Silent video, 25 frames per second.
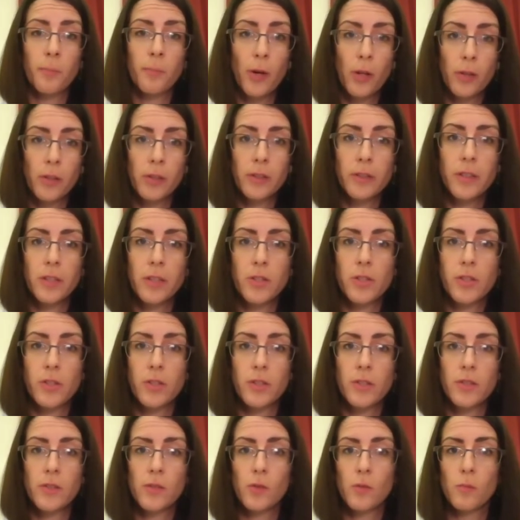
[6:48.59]

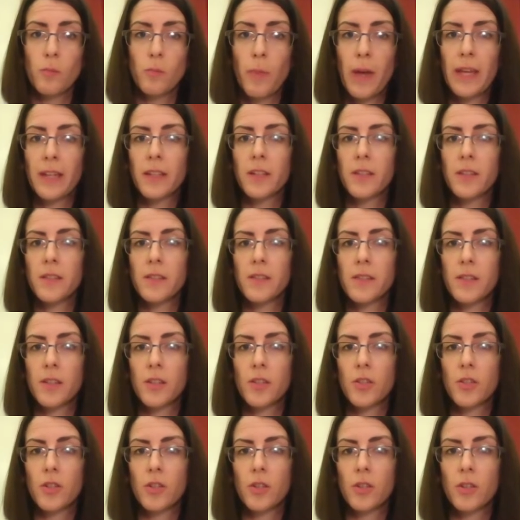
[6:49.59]
politicians to make the
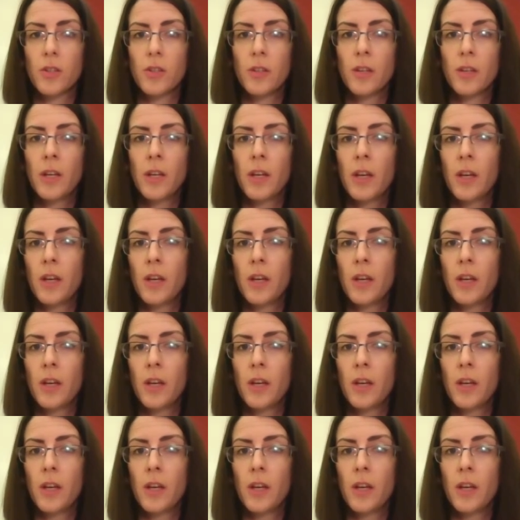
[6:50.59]
decision